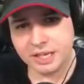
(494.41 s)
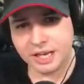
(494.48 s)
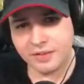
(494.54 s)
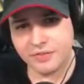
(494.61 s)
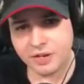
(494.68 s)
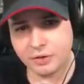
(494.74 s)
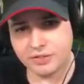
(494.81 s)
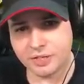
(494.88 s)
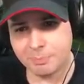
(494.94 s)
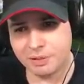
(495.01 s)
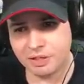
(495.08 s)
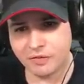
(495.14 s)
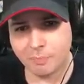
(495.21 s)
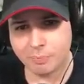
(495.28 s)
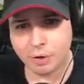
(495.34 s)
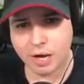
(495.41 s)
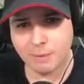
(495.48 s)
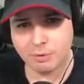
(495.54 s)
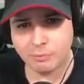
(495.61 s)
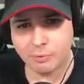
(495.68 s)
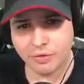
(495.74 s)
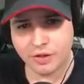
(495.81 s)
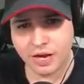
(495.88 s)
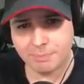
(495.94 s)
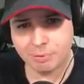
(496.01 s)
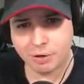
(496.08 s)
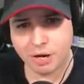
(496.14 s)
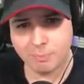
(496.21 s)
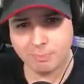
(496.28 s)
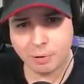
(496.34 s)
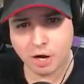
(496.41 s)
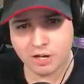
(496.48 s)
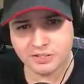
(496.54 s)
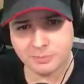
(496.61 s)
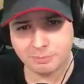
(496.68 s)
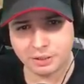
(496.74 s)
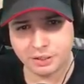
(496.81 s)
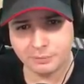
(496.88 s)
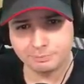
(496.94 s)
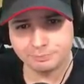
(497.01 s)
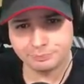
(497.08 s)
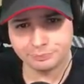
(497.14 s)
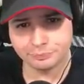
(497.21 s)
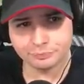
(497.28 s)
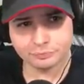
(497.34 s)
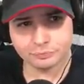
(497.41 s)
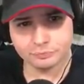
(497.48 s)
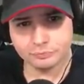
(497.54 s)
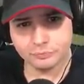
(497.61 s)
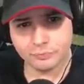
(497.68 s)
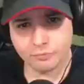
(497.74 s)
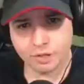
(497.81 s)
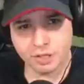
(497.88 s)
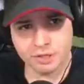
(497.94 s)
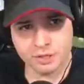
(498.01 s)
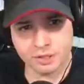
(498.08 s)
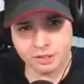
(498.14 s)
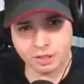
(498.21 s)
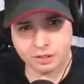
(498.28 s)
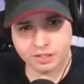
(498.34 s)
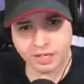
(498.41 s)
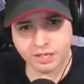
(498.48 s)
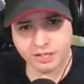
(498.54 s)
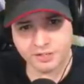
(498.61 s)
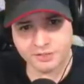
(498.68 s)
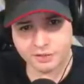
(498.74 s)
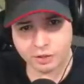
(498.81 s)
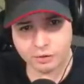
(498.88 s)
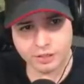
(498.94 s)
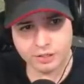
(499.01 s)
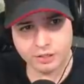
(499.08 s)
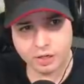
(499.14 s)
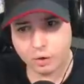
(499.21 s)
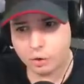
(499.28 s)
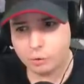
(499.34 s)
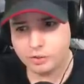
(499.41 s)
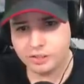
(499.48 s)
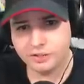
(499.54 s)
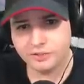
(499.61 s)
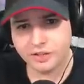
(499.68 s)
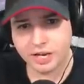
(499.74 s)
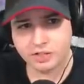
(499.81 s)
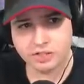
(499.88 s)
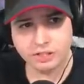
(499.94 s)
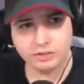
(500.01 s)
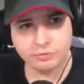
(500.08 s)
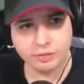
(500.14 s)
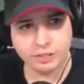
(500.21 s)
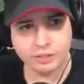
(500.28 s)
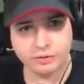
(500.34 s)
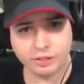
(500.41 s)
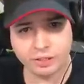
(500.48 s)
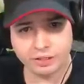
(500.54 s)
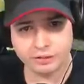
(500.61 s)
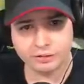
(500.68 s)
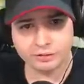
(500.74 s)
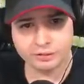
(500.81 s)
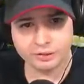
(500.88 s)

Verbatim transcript: And there is a bit of a problem with that possibly. Okay, let's go in. Oh, he's actually triggering...